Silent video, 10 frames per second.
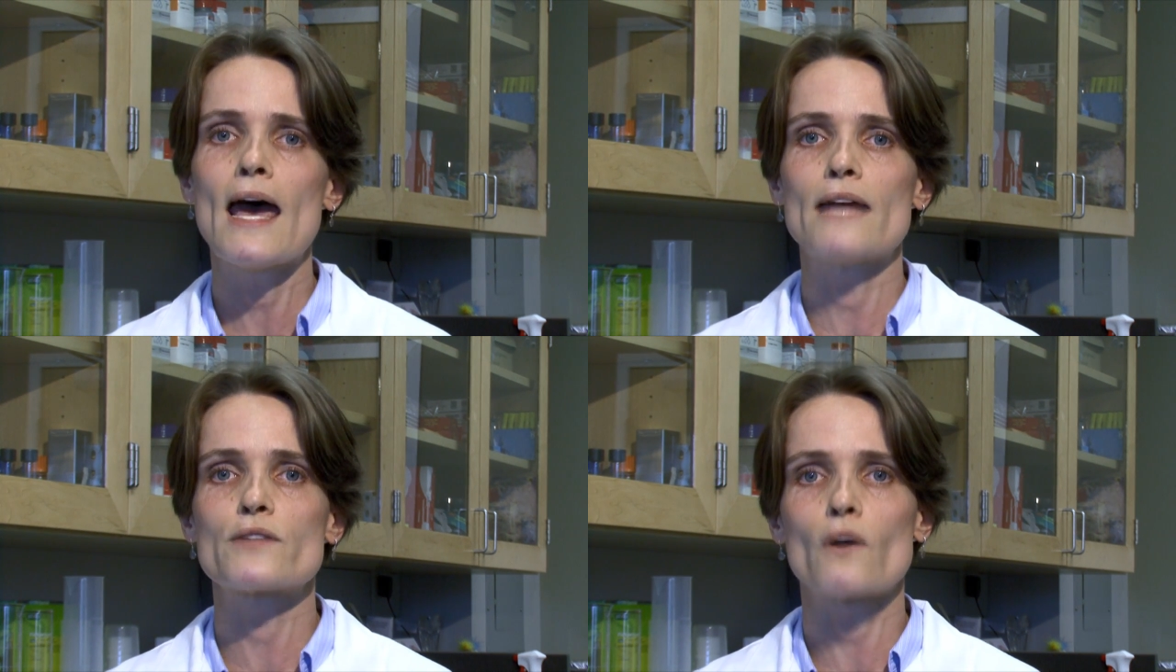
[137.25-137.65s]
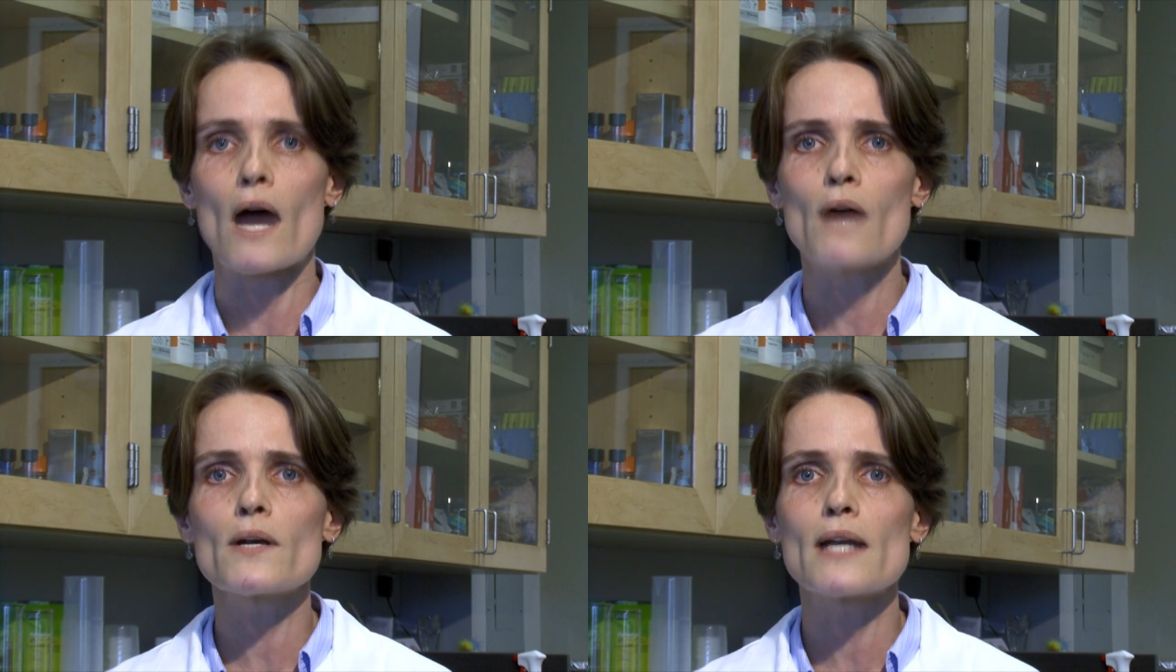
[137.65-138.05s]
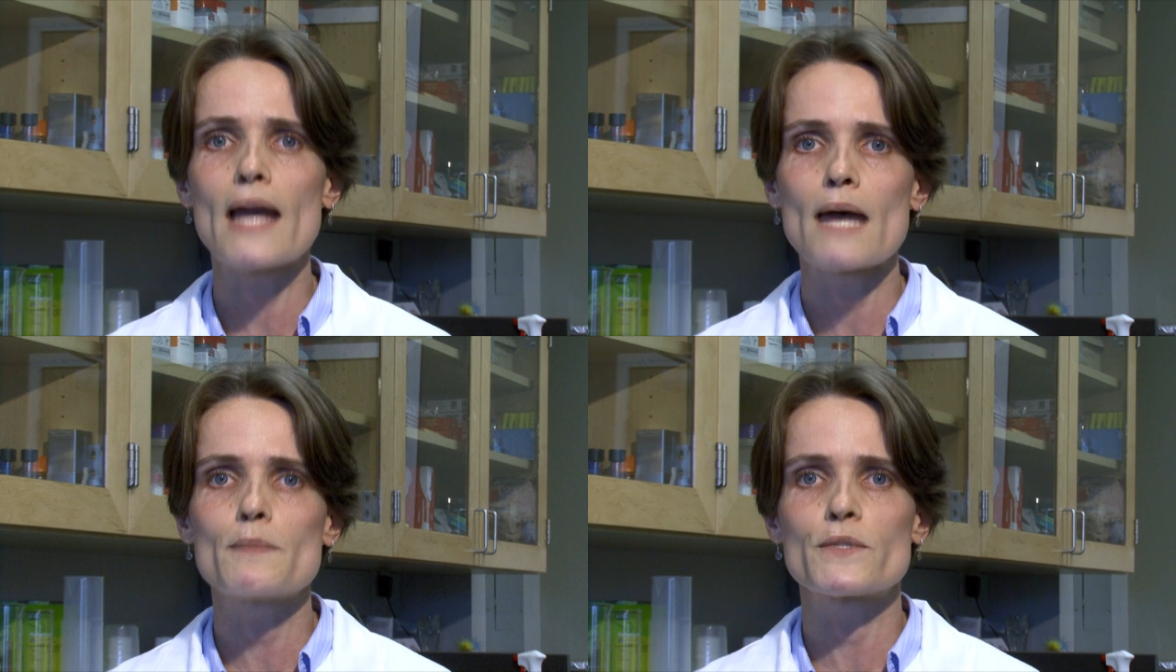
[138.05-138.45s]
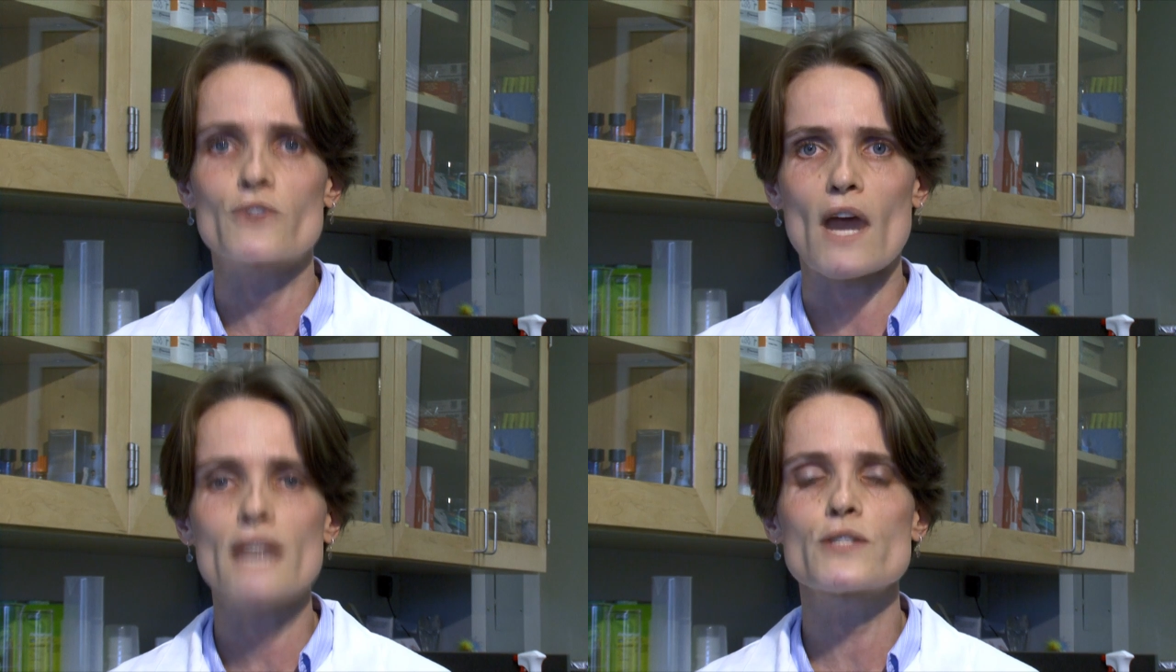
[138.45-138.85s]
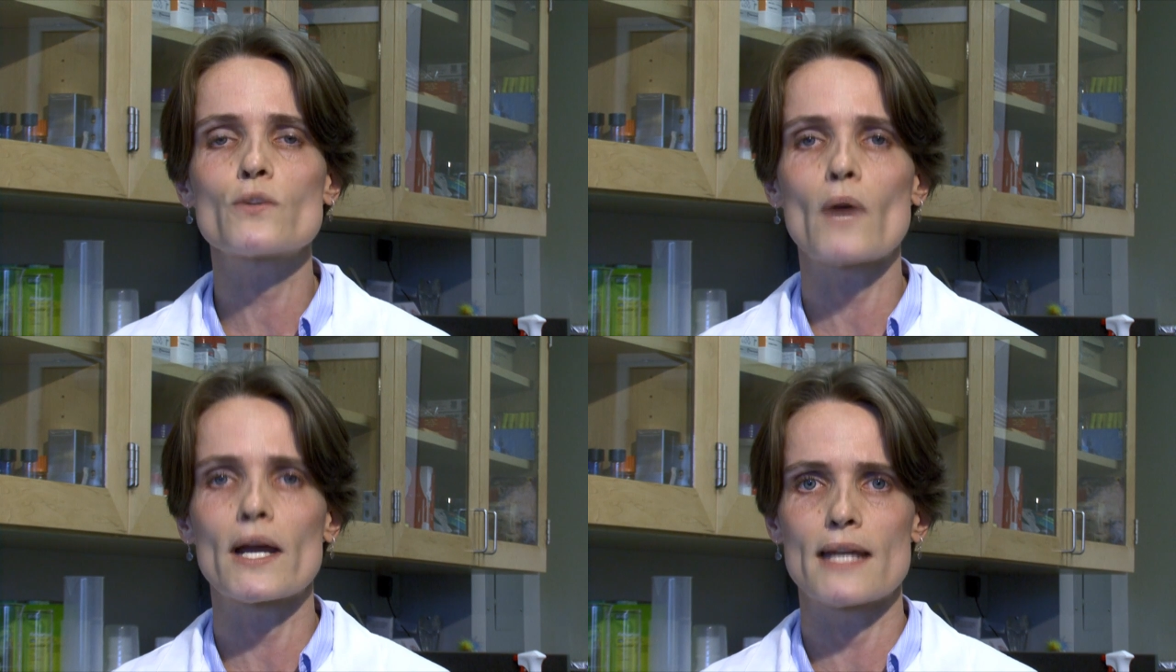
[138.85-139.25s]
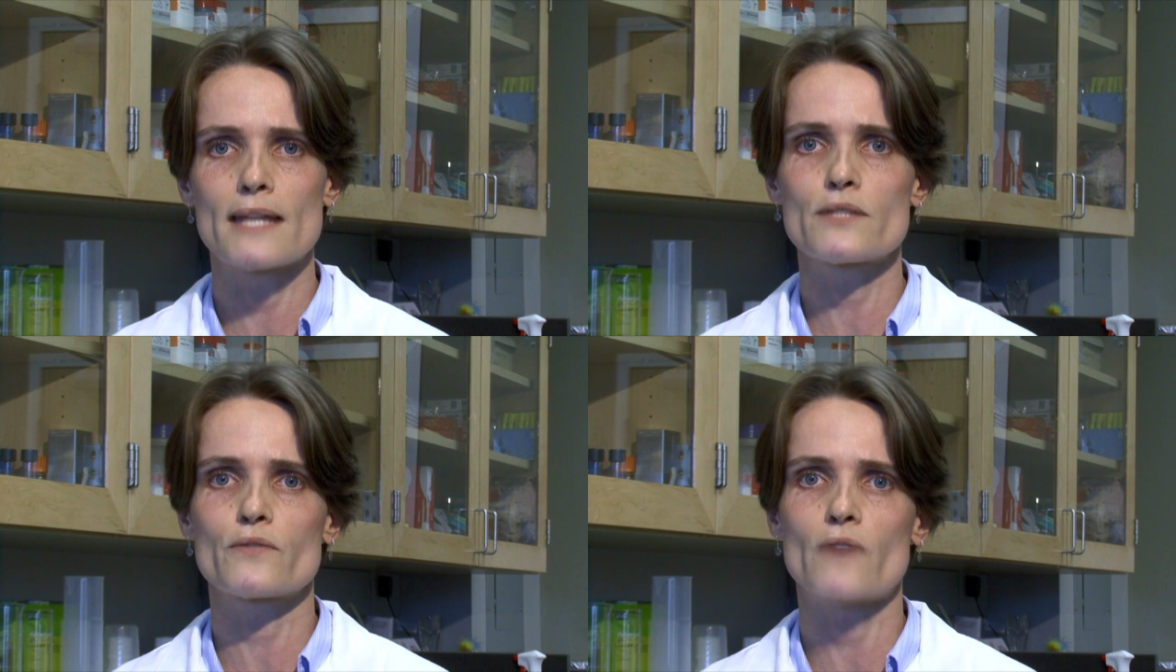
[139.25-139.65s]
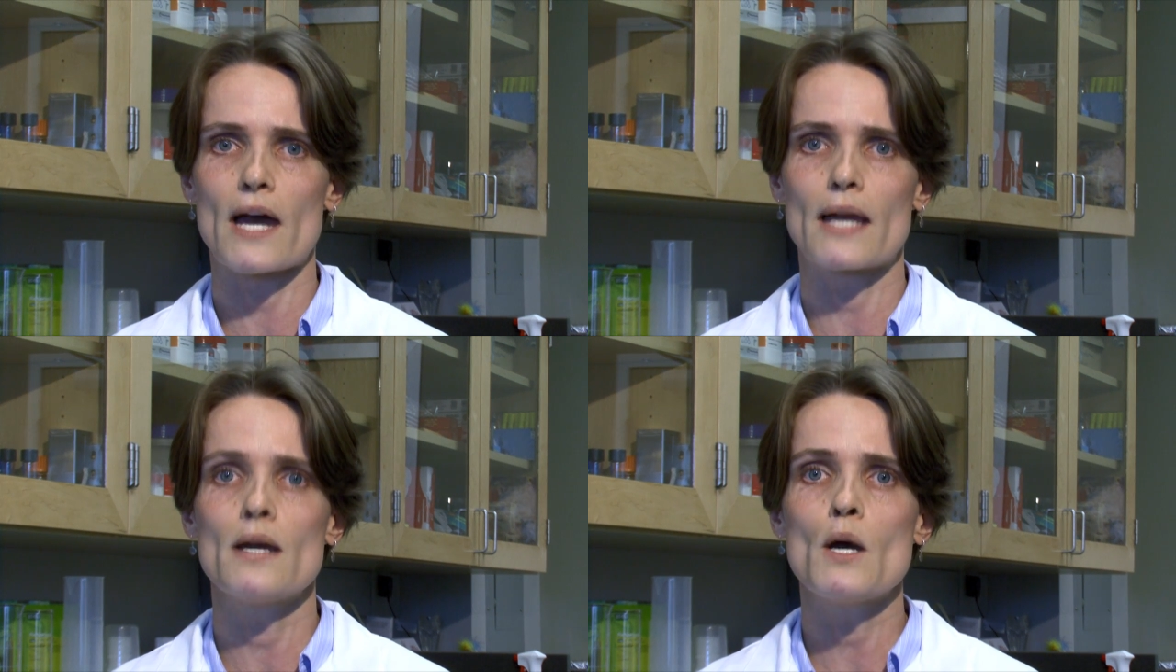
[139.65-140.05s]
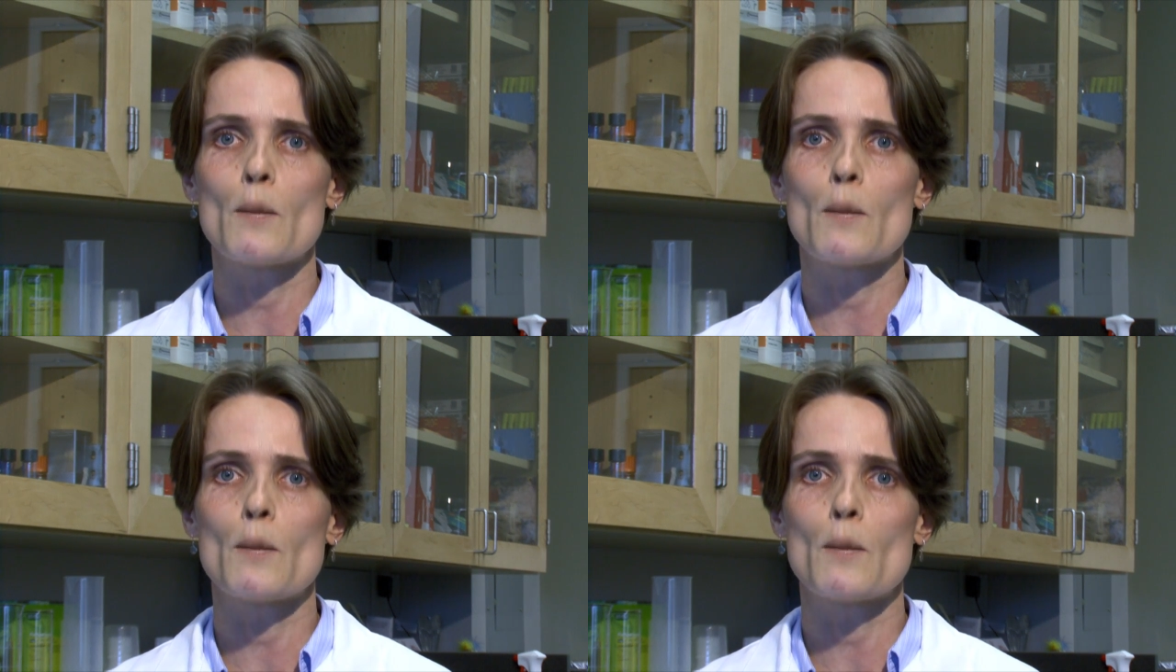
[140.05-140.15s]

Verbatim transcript: And so our lab tries to identify